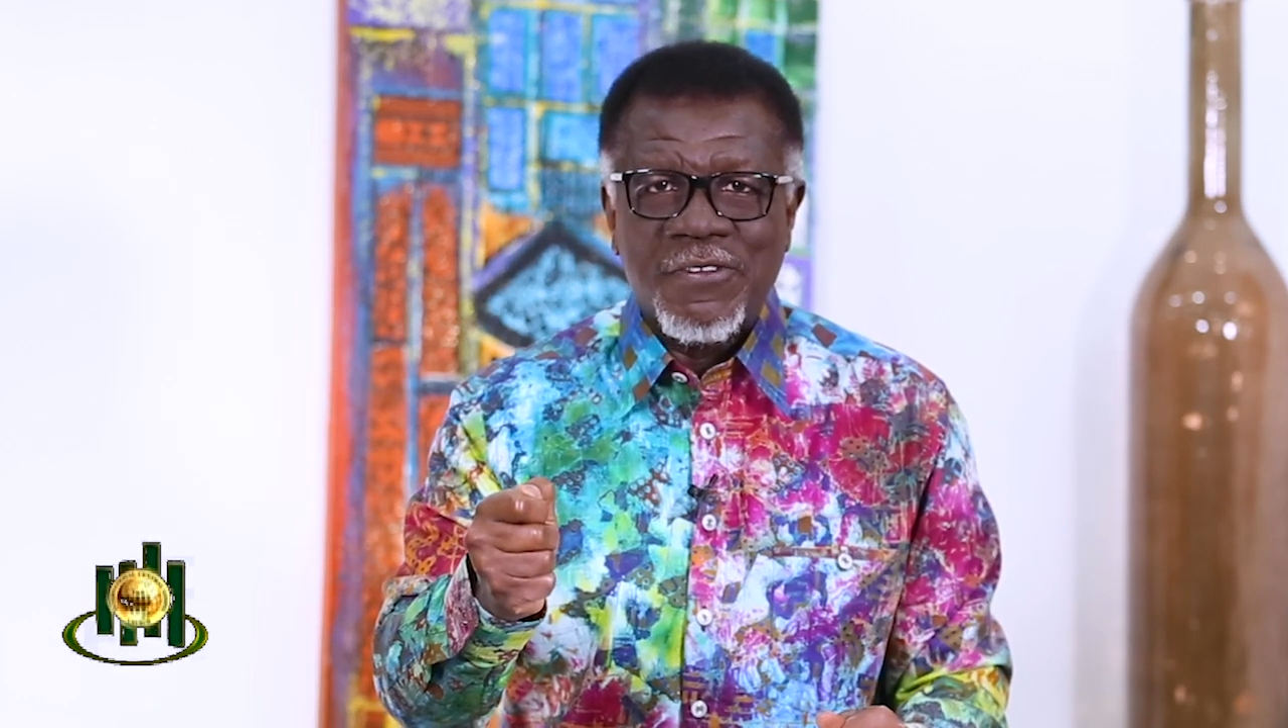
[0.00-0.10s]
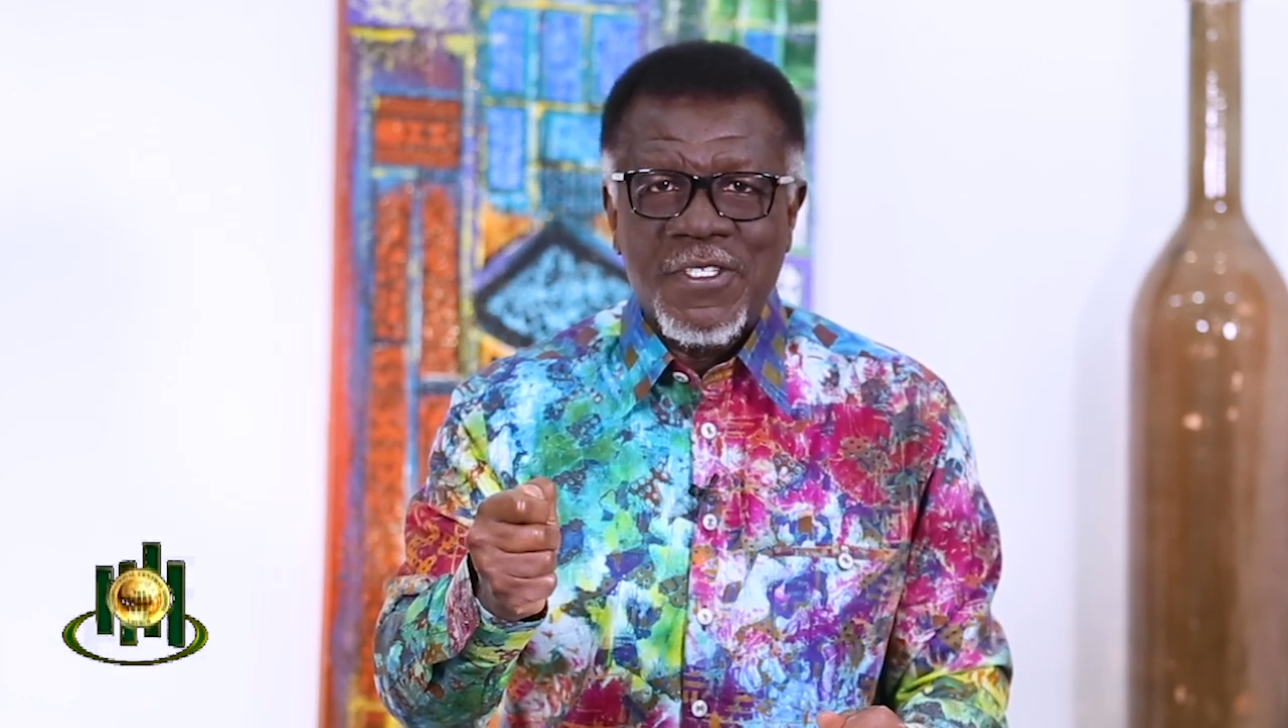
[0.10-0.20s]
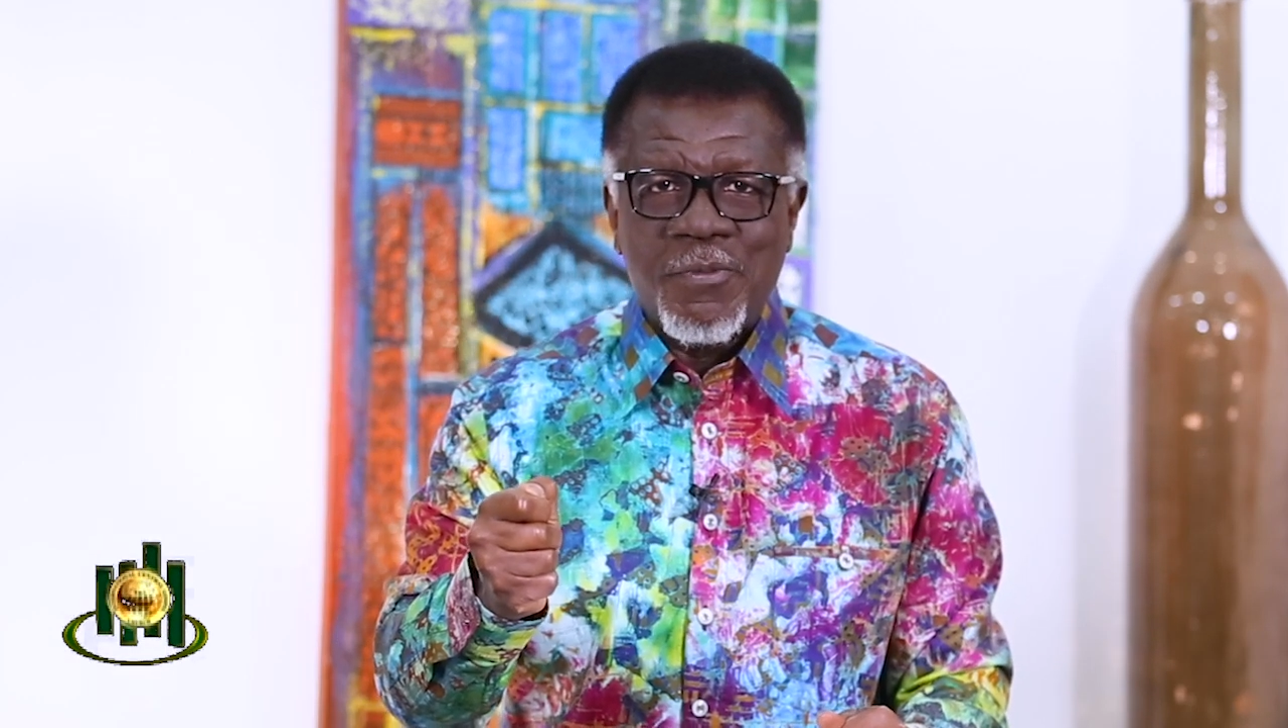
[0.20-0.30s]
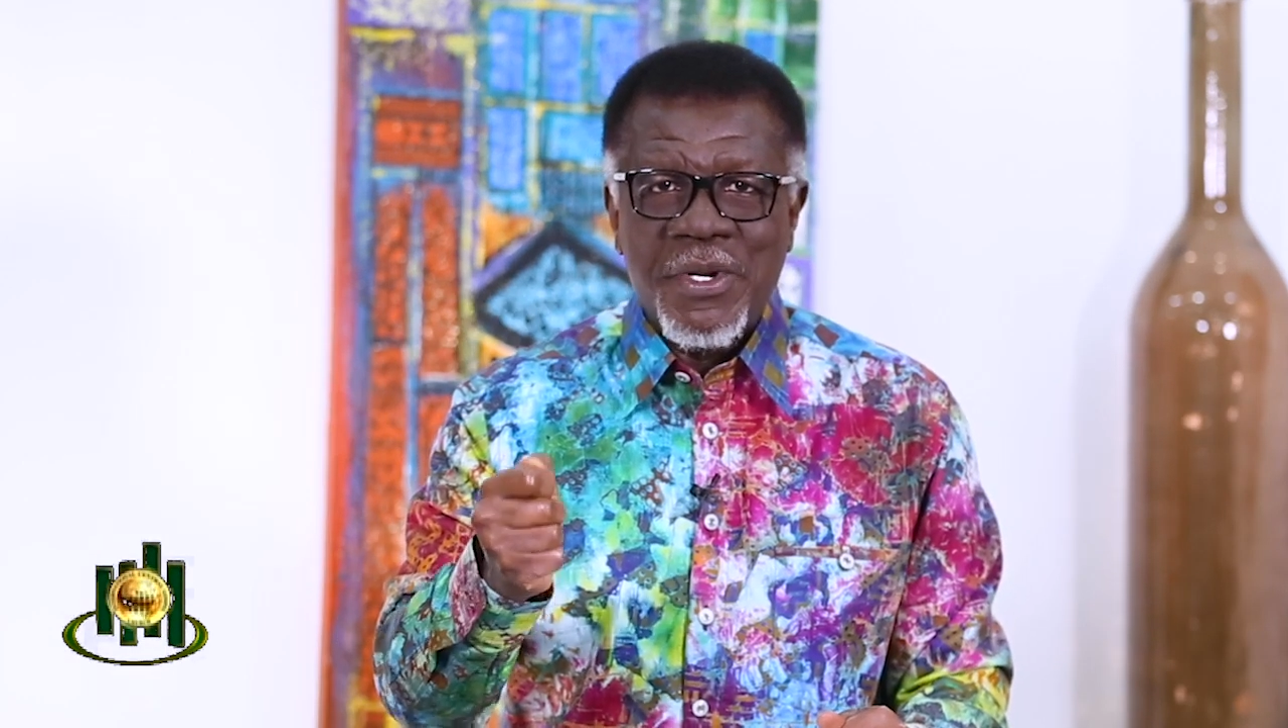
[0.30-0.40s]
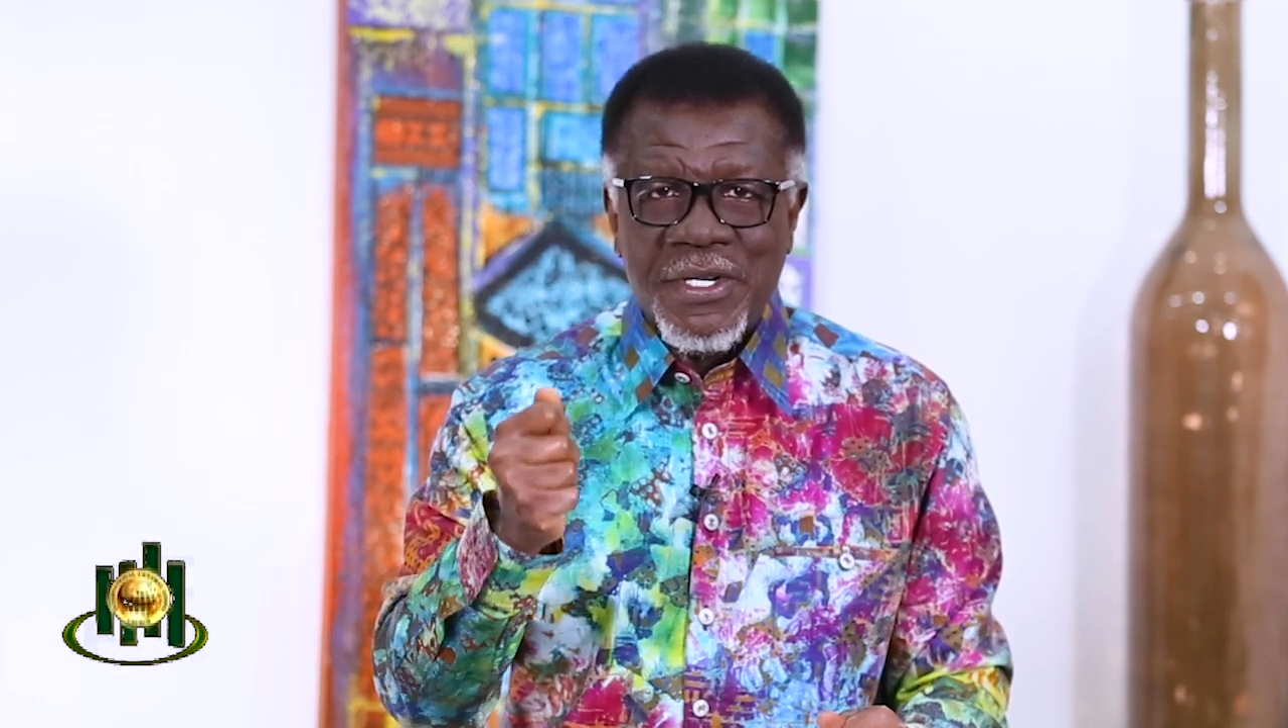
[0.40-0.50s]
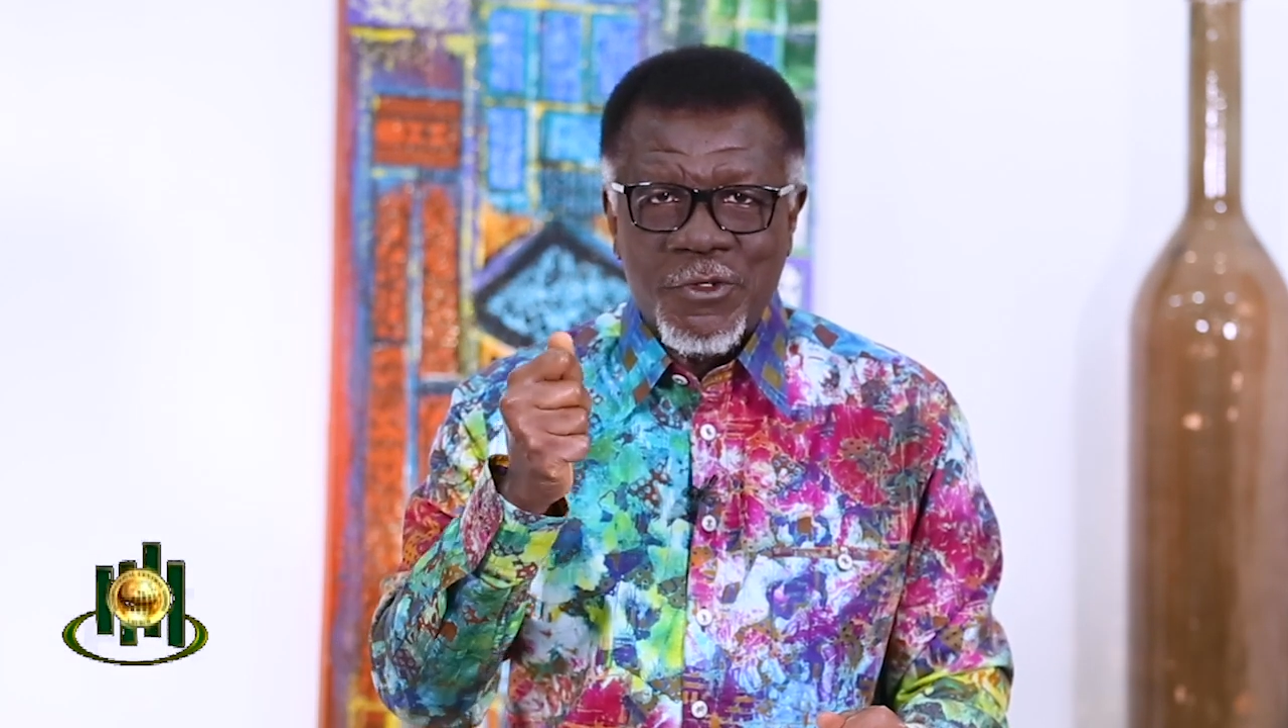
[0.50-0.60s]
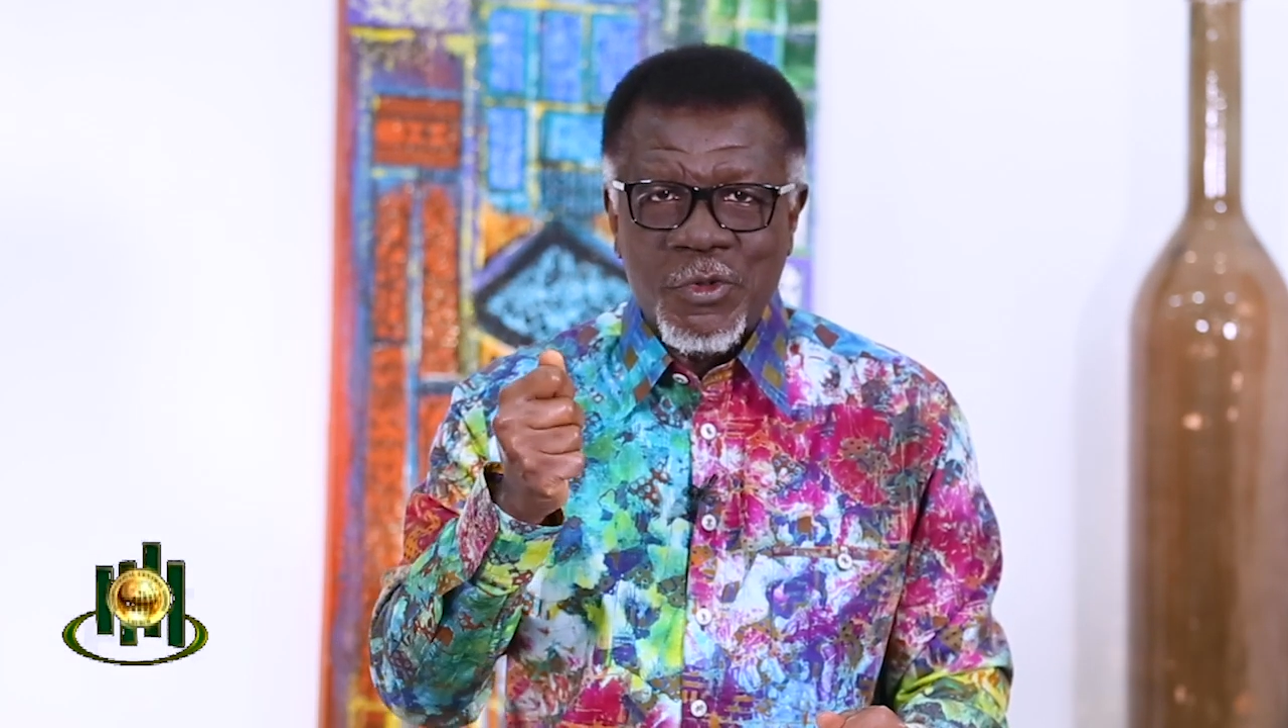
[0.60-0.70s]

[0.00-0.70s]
of the Spirit,